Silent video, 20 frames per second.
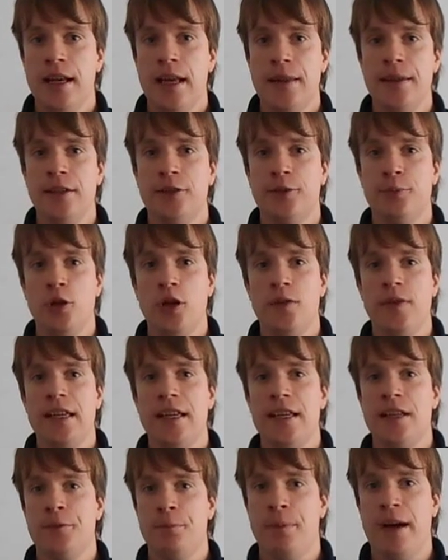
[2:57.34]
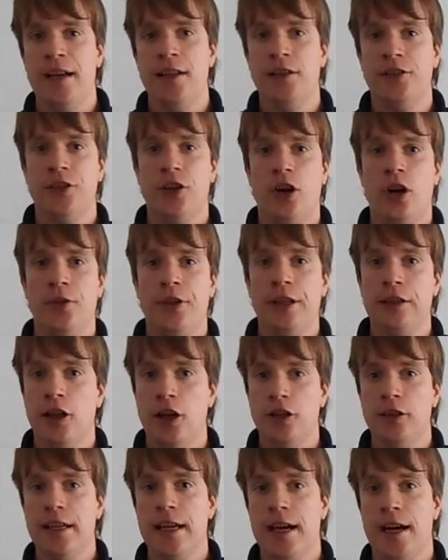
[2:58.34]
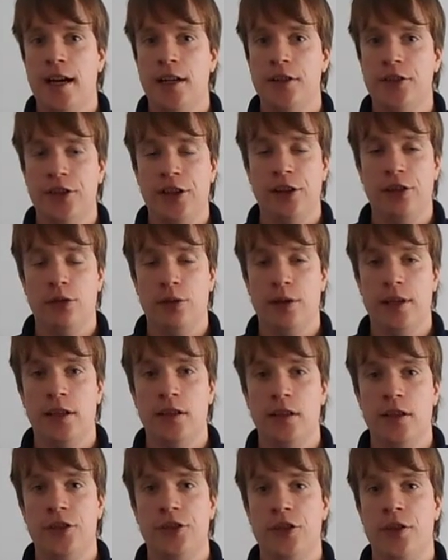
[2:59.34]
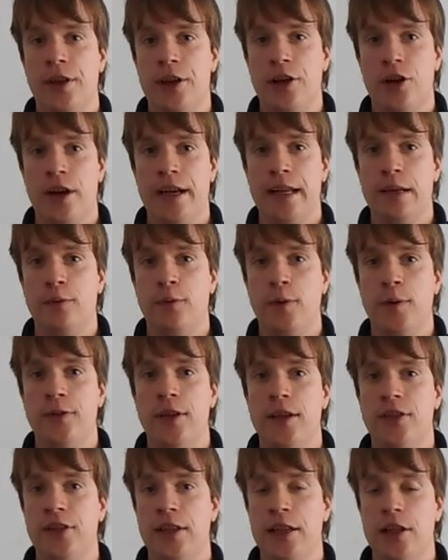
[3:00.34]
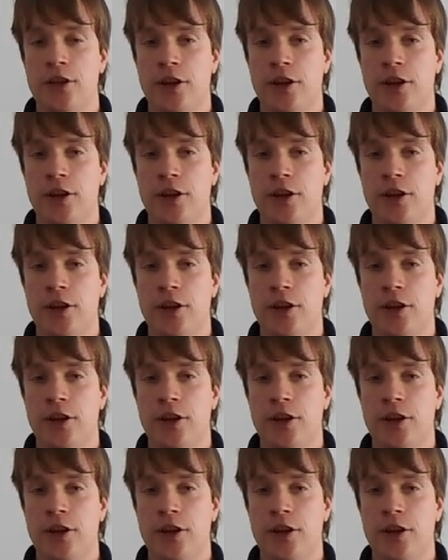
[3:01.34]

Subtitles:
Now this movie is based on the Lonely Heart serial killers of the 1950s in the